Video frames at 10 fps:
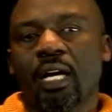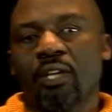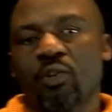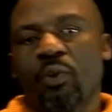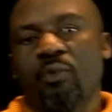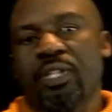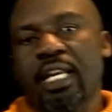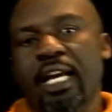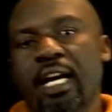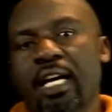So when we
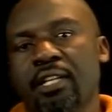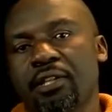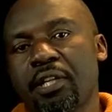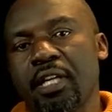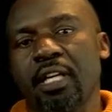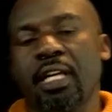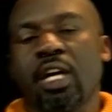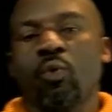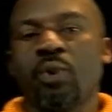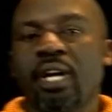say add 3,
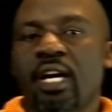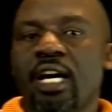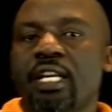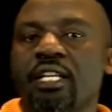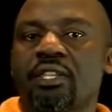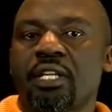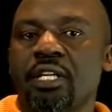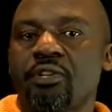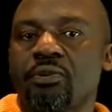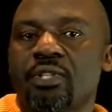we are adding 3
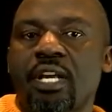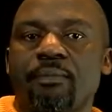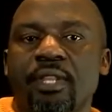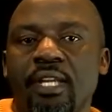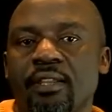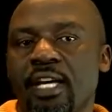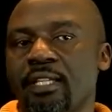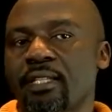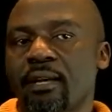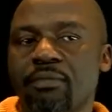to something. That
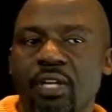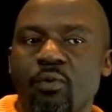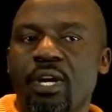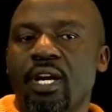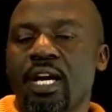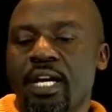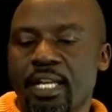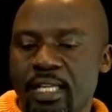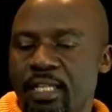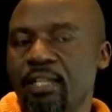something we are
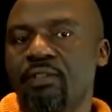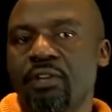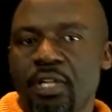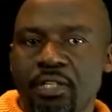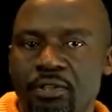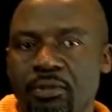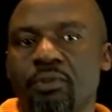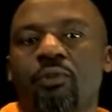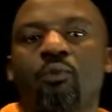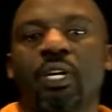adding 3
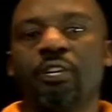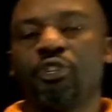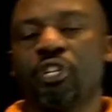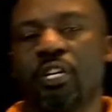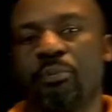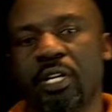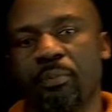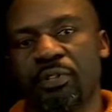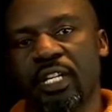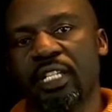to will usually be
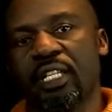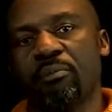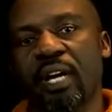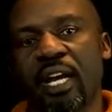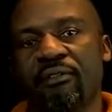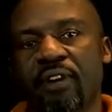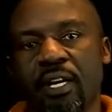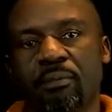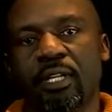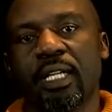represented by a
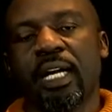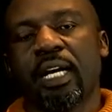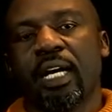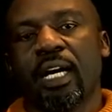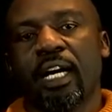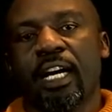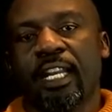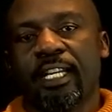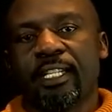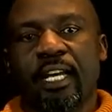variable, a
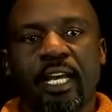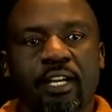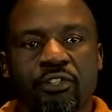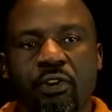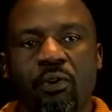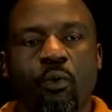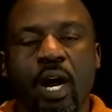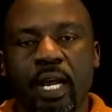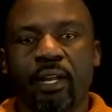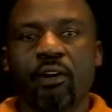letter x or
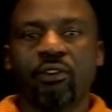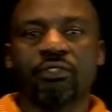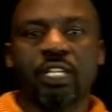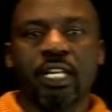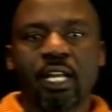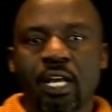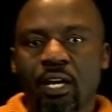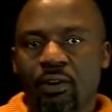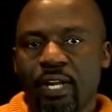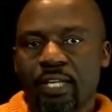y or z.
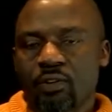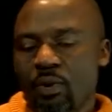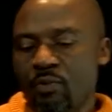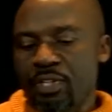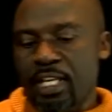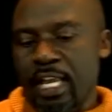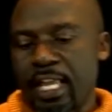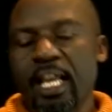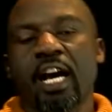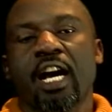Okay, so when we
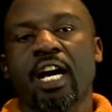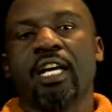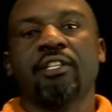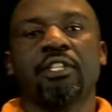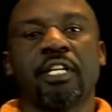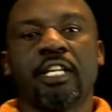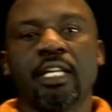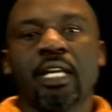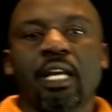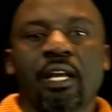say add
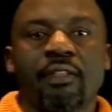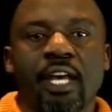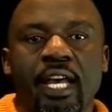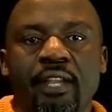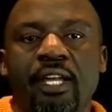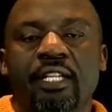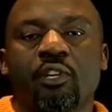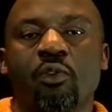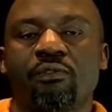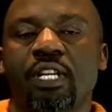3, then that's
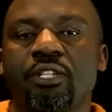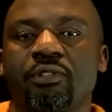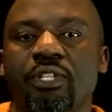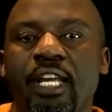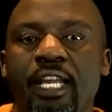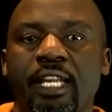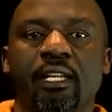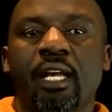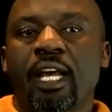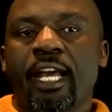equivalent to saying
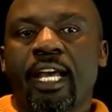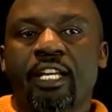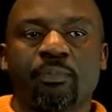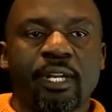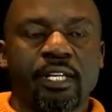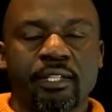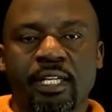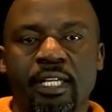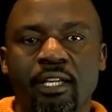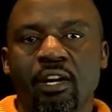x plus
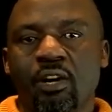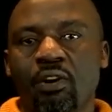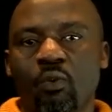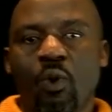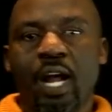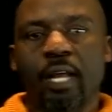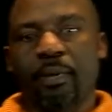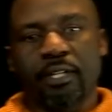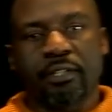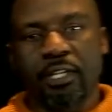3 or y
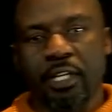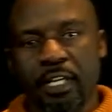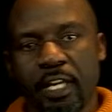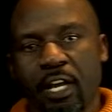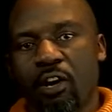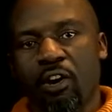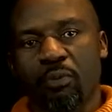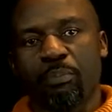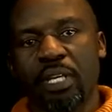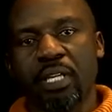plus 3 or
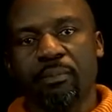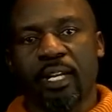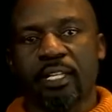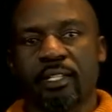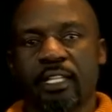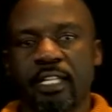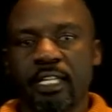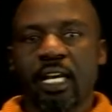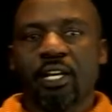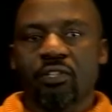p plus 3.
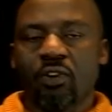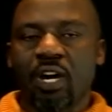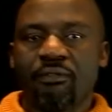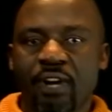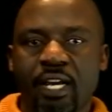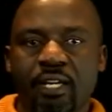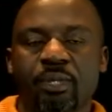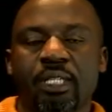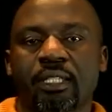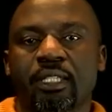So a
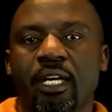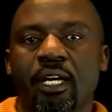variable